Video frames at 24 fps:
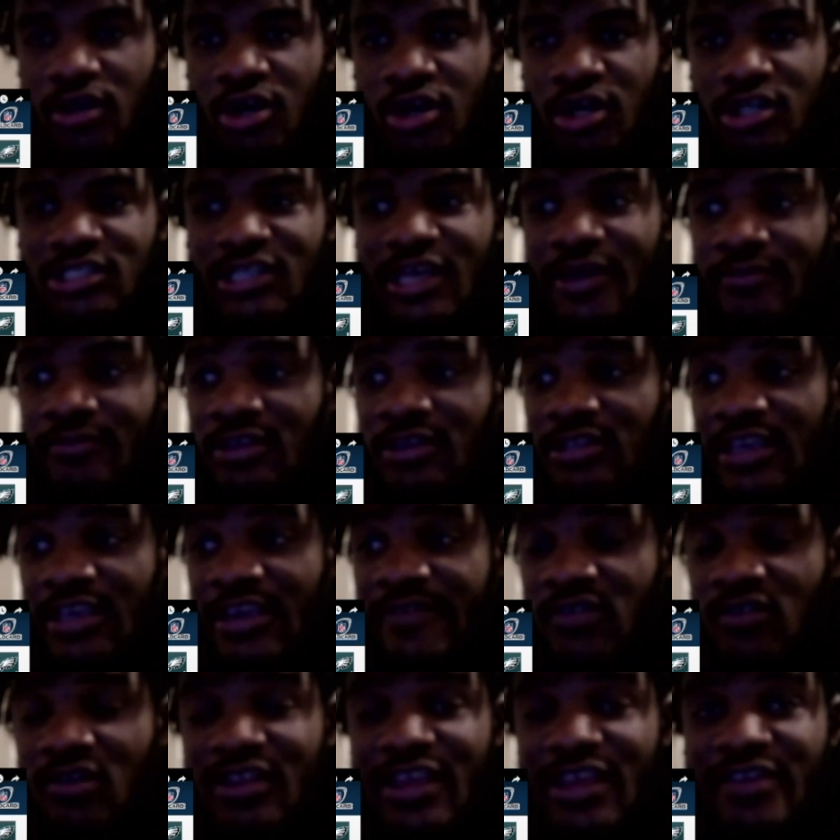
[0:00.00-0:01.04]
Hurts. They, I mean,
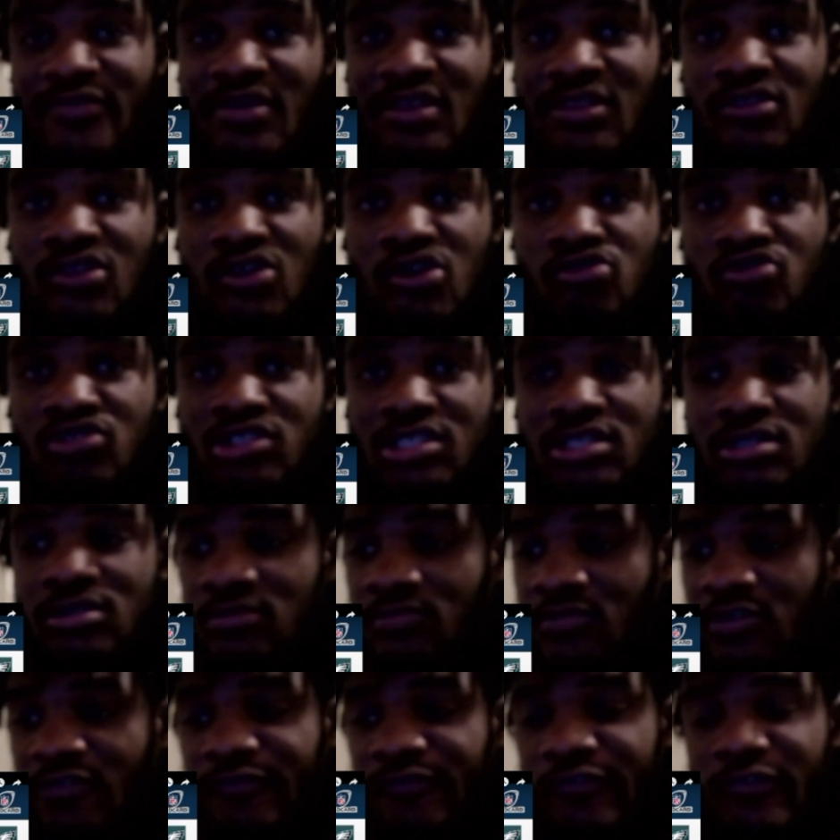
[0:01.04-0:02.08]
even though they've been losing
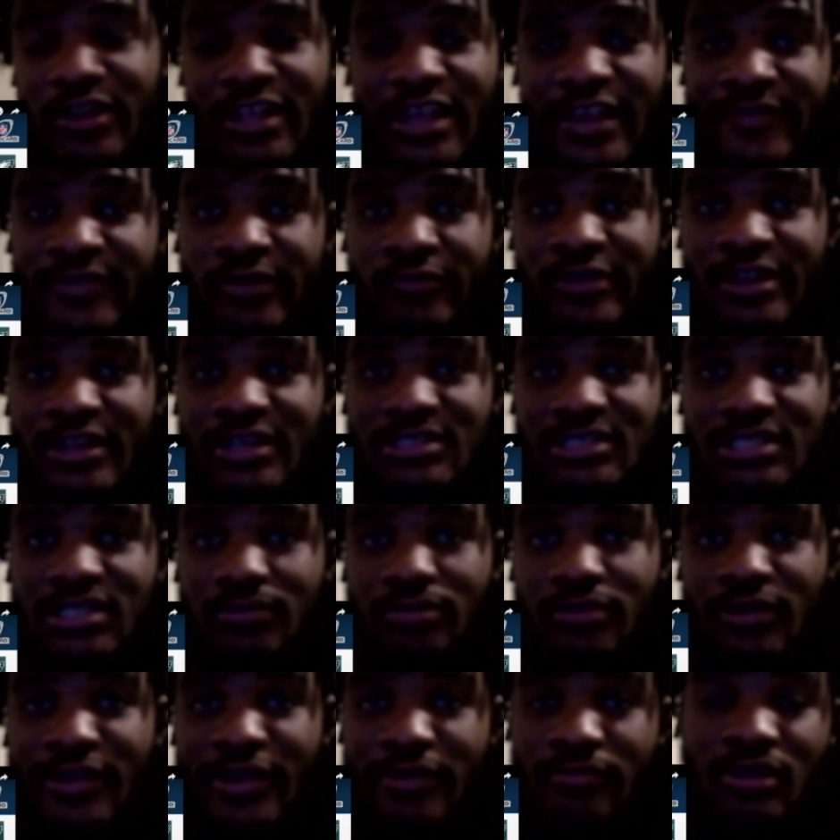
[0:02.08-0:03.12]
before they even went into the
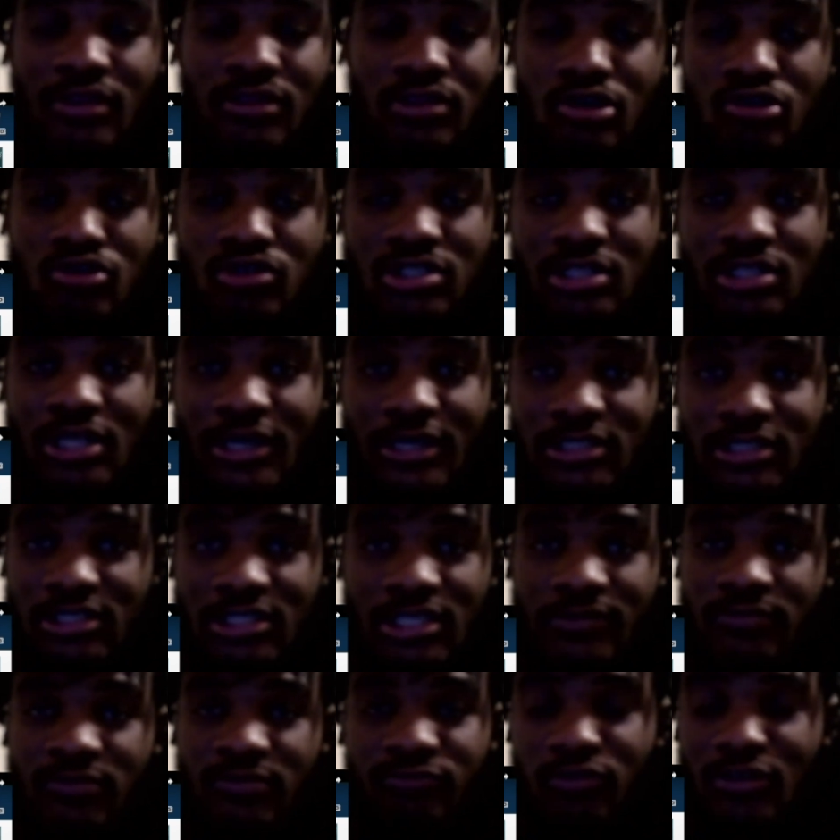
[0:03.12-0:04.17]
play, they've been losing like
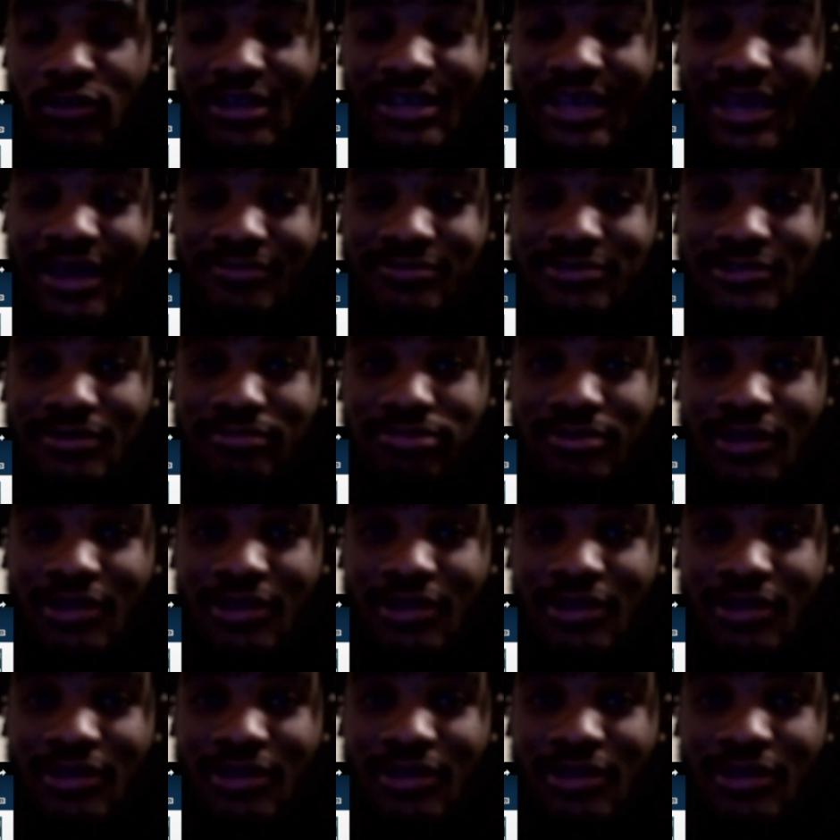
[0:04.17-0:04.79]
shit before they came to the